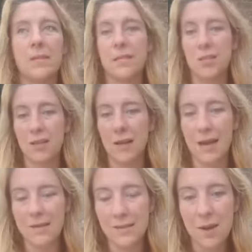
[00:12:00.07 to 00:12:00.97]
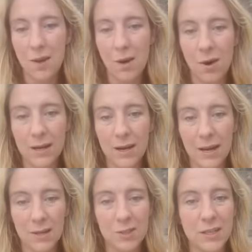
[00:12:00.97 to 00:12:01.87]
Teach a class on it
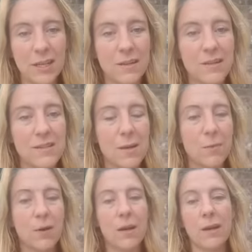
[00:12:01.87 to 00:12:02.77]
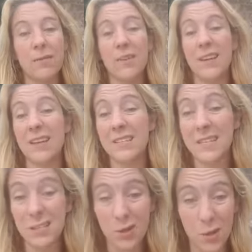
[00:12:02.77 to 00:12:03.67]
actually in the summer and everything. I
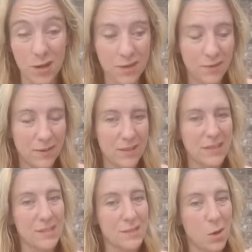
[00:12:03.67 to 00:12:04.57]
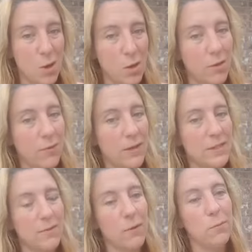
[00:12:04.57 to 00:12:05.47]
teach a lot of different things. It's all over
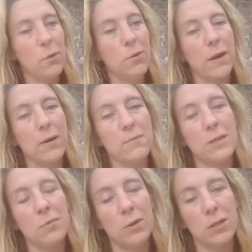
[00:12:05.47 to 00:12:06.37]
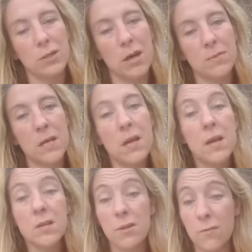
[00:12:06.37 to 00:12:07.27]
in different programs and workshops.
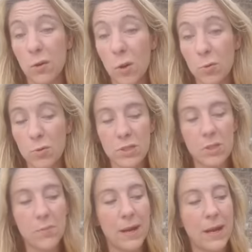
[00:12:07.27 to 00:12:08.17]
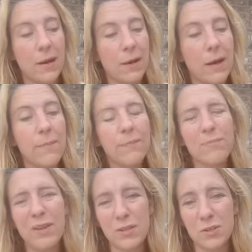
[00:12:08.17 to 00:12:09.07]
So if you're local to my area,
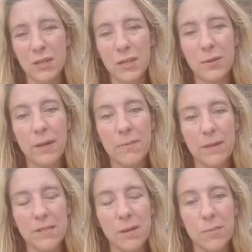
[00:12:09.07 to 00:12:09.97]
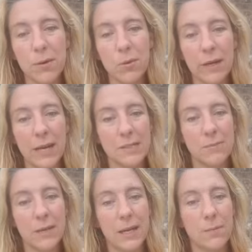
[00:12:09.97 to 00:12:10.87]
make sure that you hit my summer
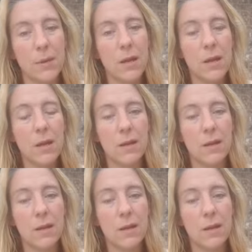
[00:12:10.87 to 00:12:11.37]
orgasm camp